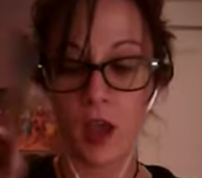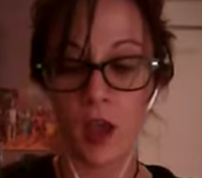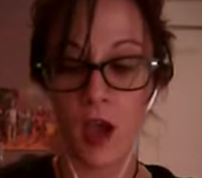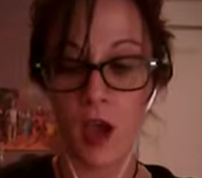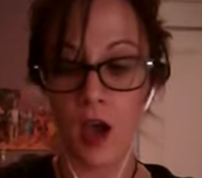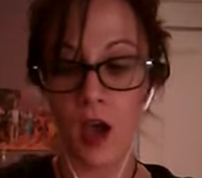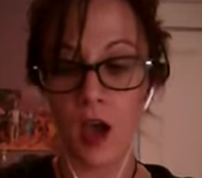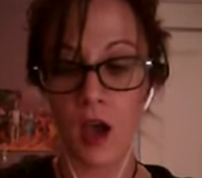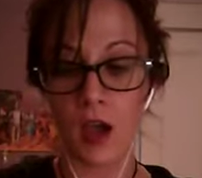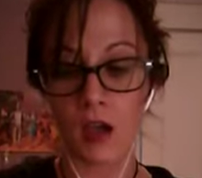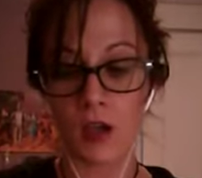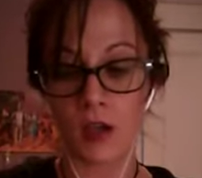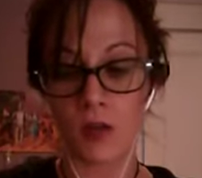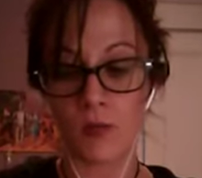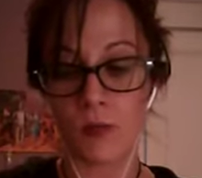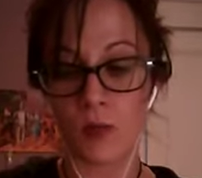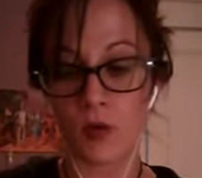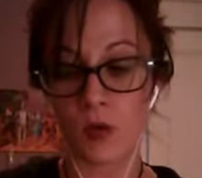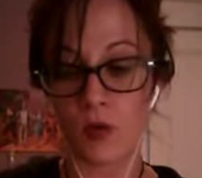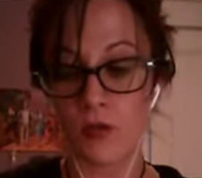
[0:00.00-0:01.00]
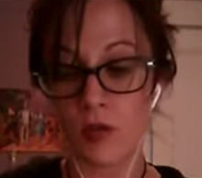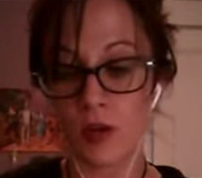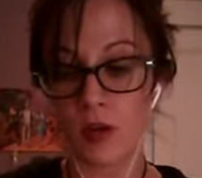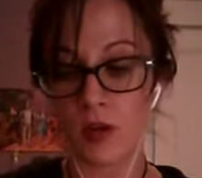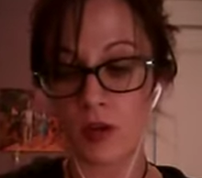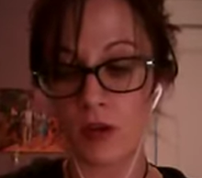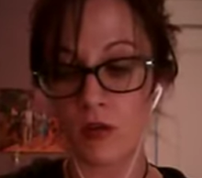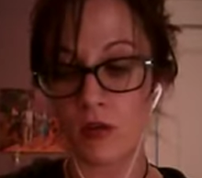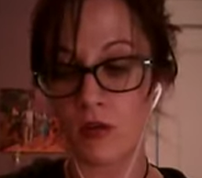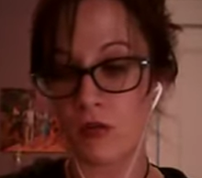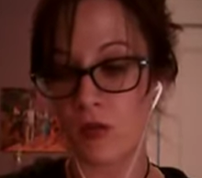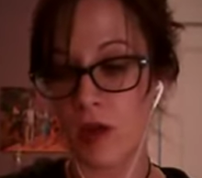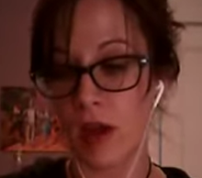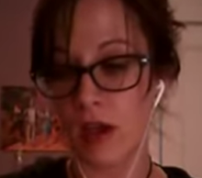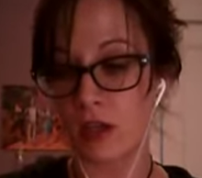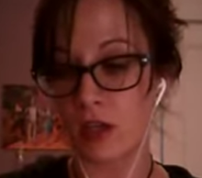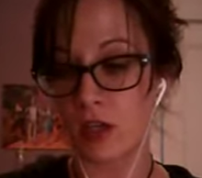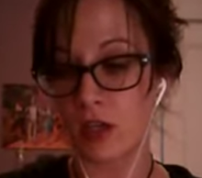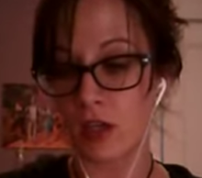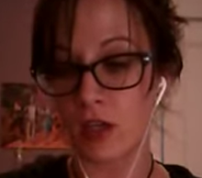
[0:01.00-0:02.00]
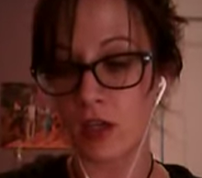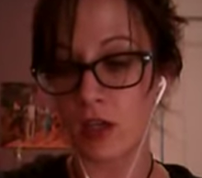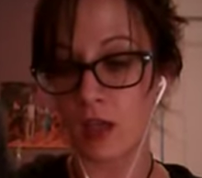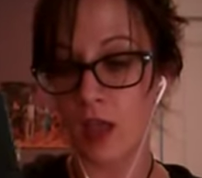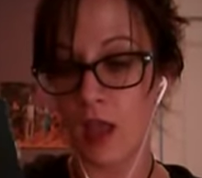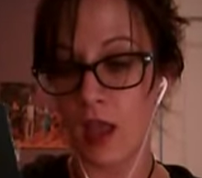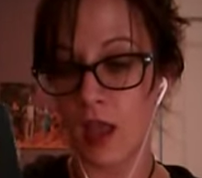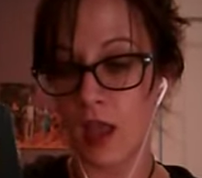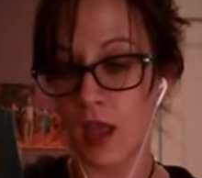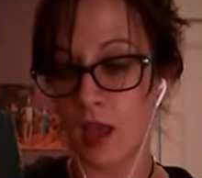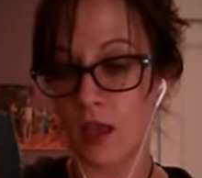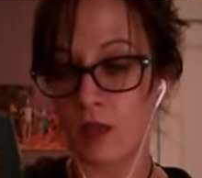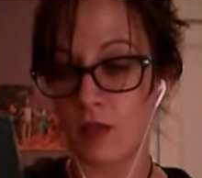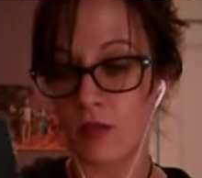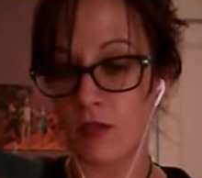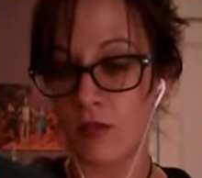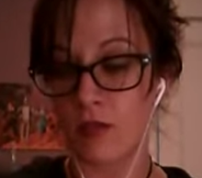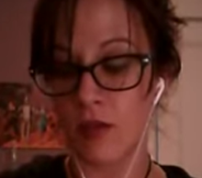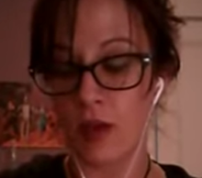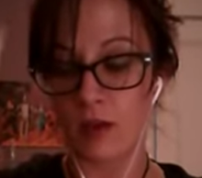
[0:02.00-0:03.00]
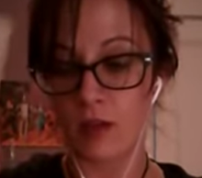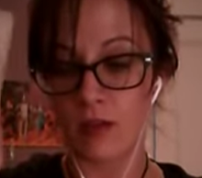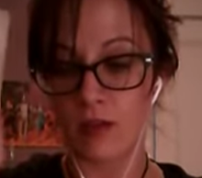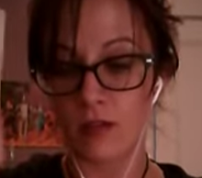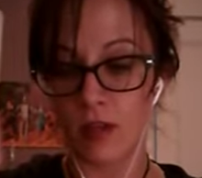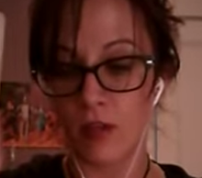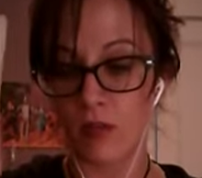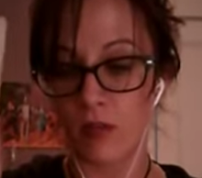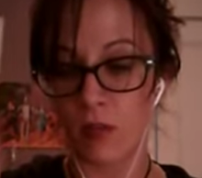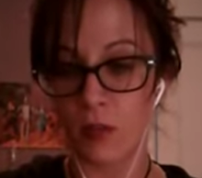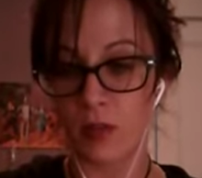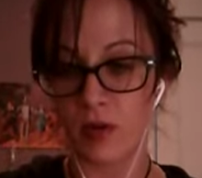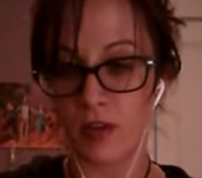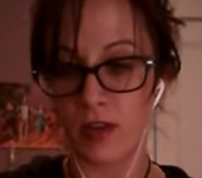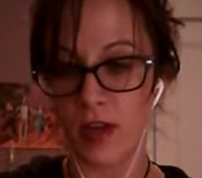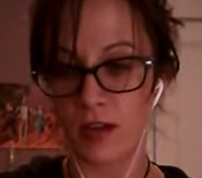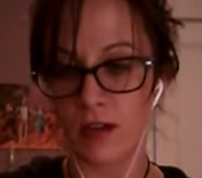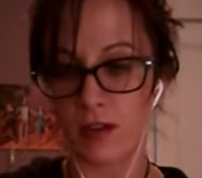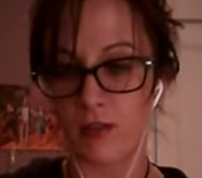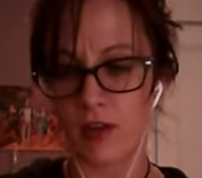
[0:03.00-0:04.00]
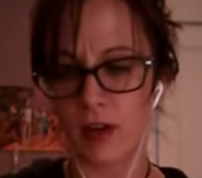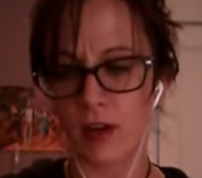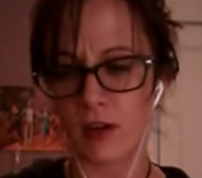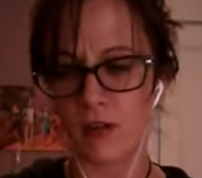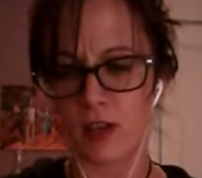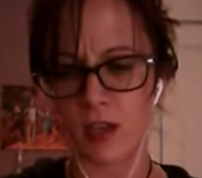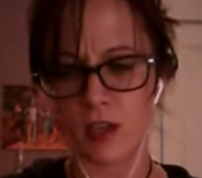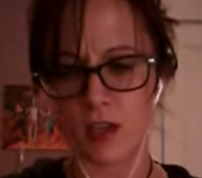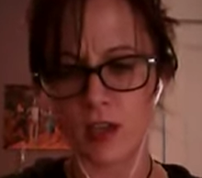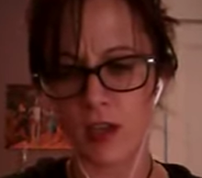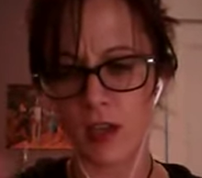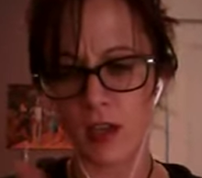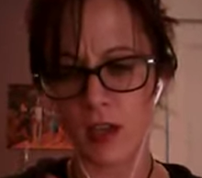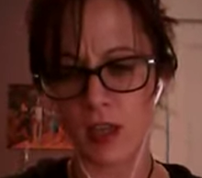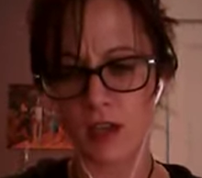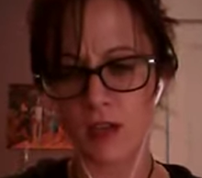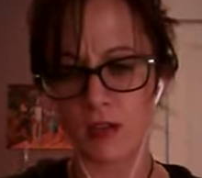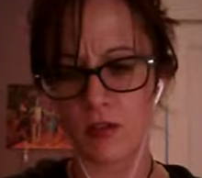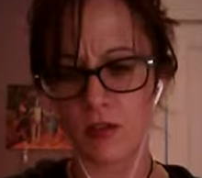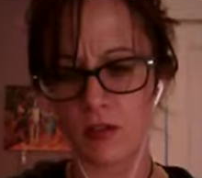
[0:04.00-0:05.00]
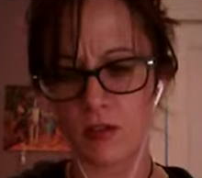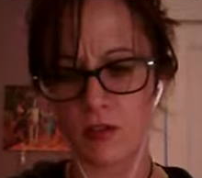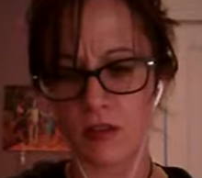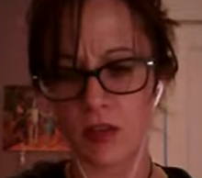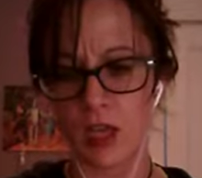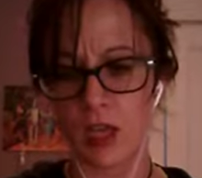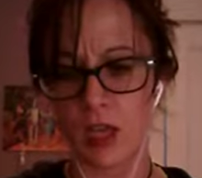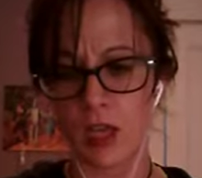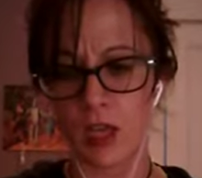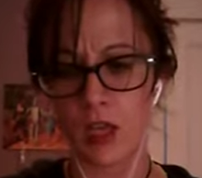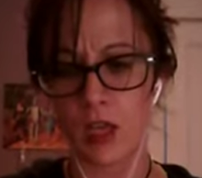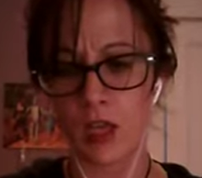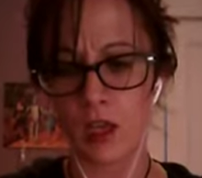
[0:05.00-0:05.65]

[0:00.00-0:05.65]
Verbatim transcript: Uh, move in a new direction and surround yourself with protective energy. Interesting.